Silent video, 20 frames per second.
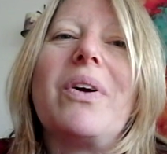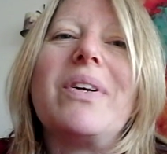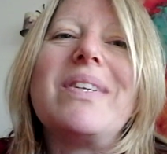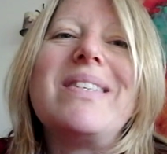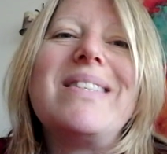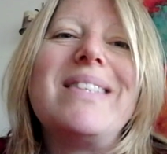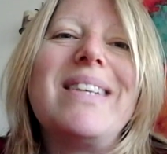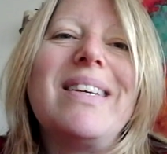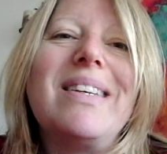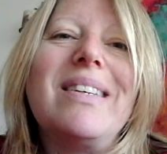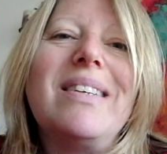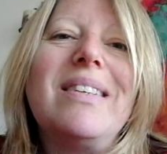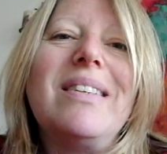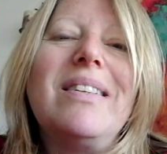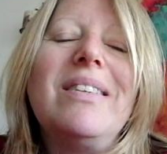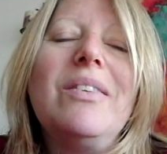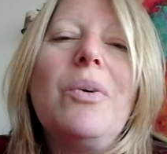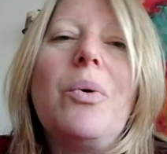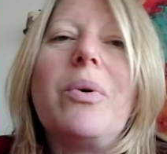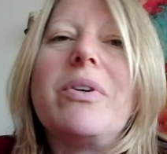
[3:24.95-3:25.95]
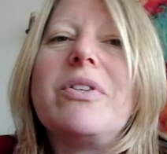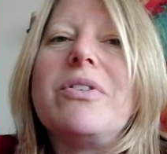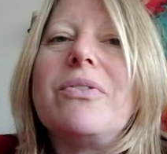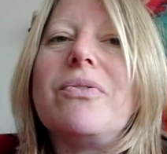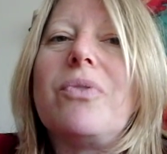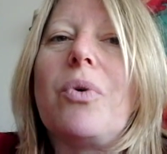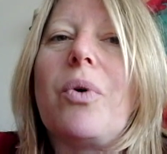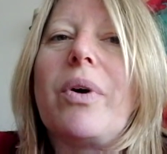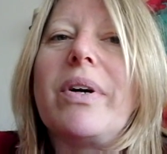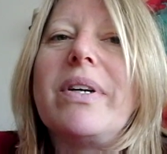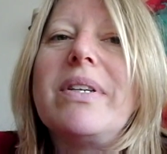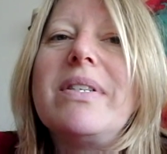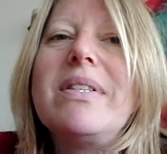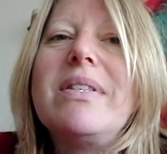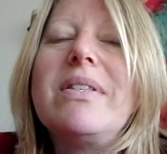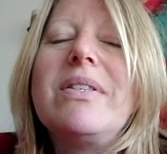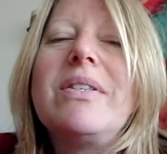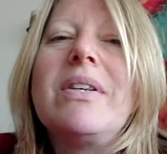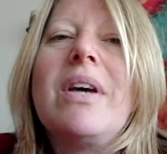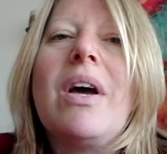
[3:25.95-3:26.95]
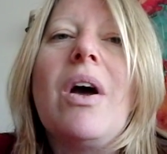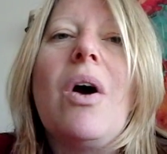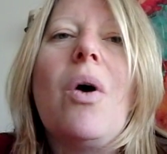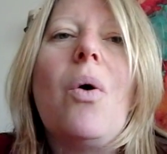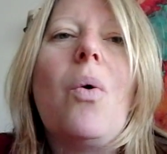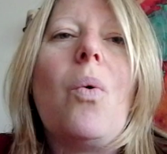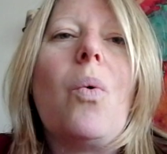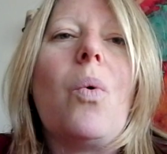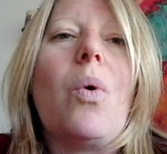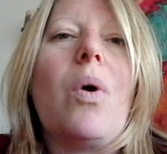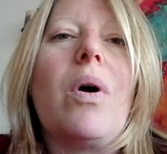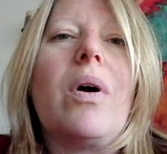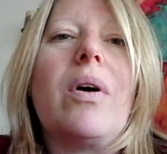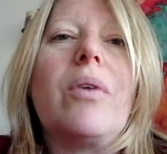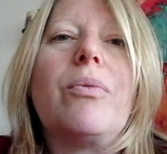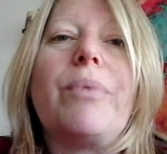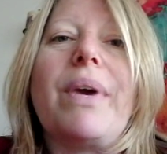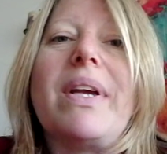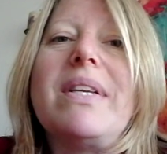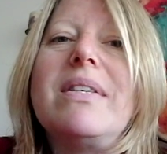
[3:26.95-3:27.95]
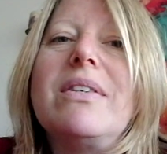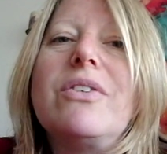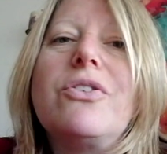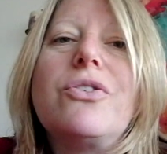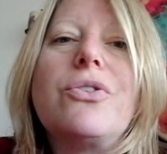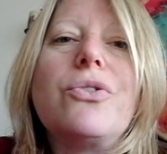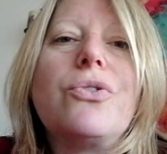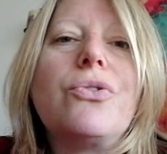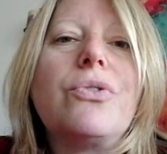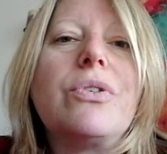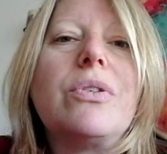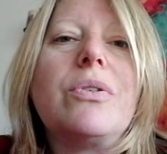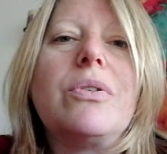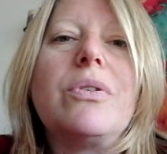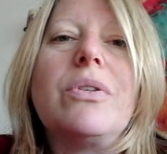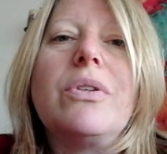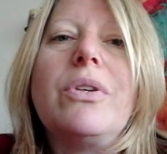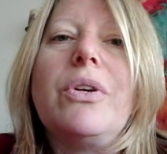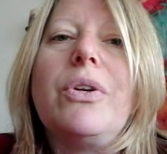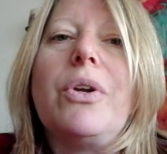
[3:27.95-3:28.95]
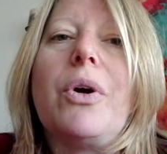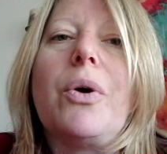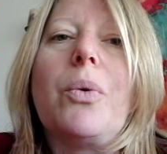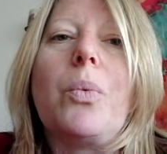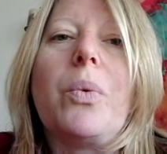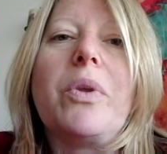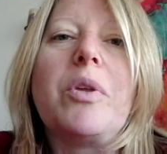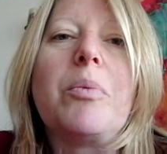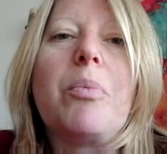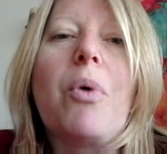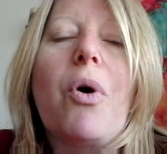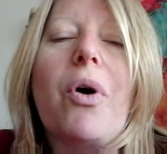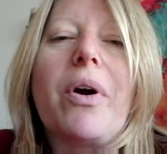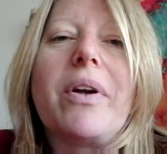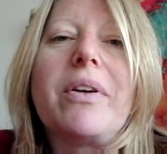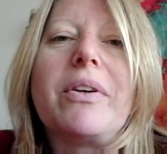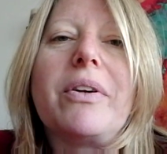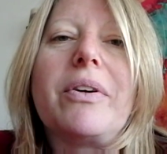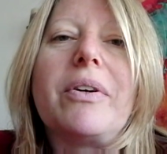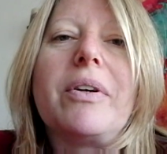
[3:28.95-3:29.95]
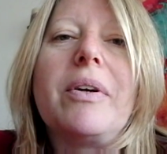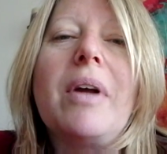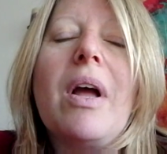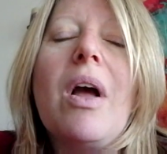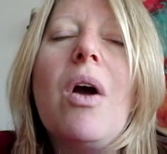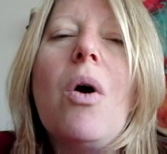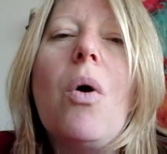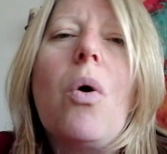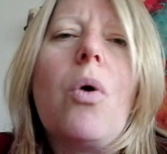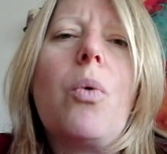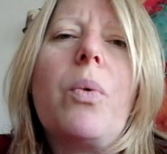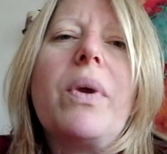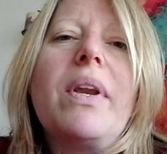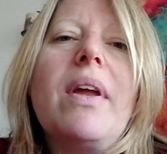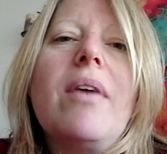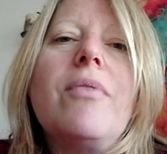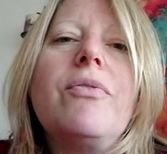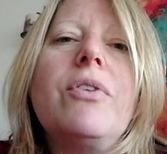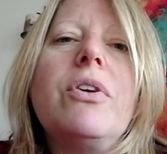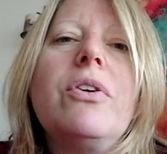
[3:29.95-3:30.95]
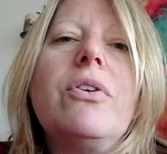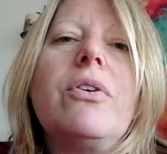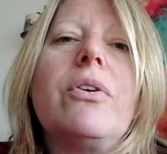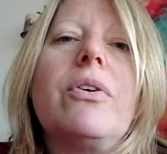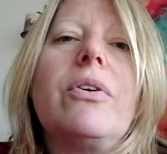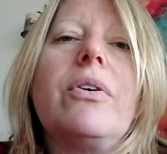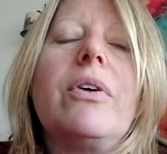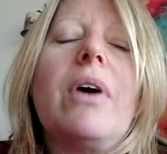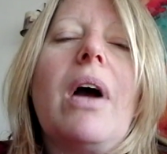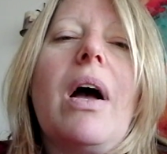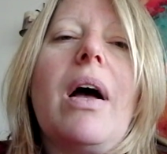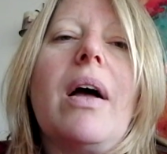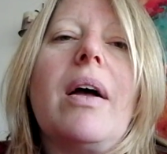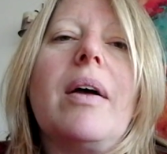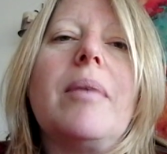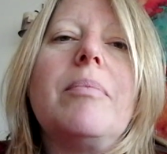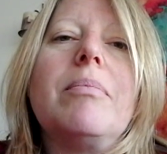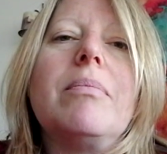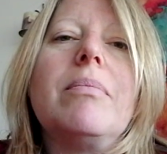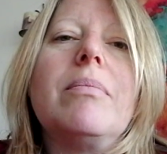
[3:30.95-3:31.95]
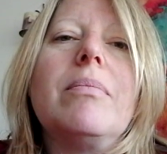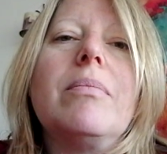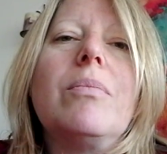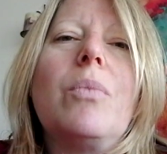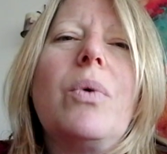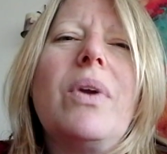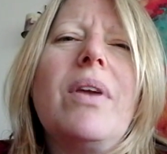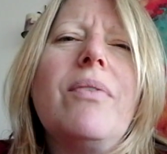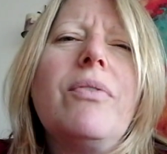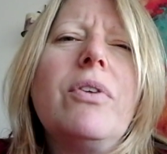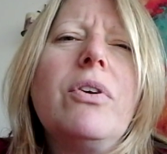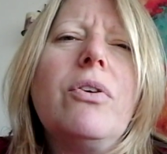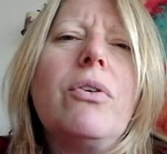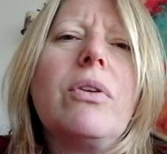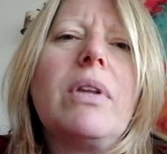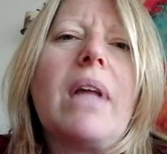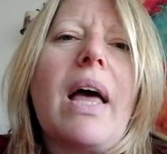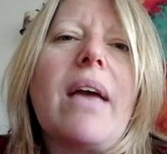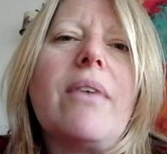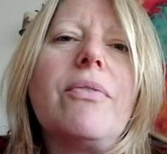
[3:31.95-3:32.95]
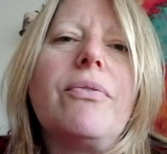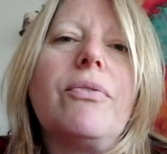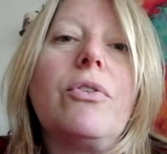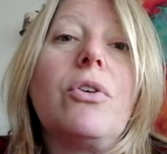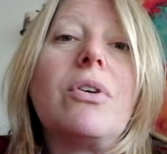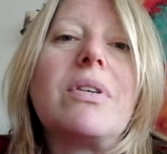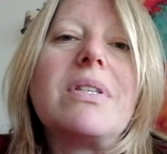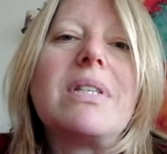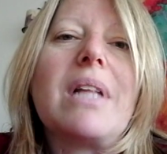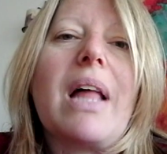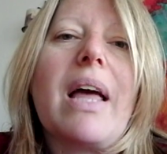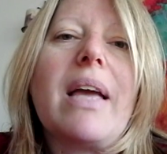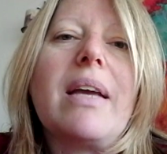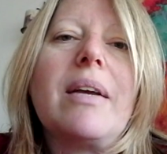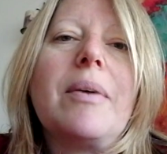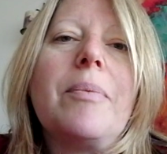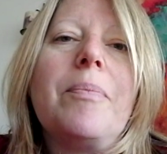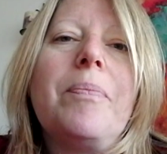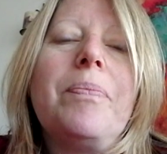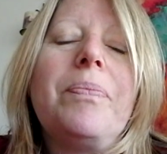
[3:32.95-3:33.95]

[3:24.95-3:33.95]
single or divorced, or raising children, with a partner, or whatever your life looks like,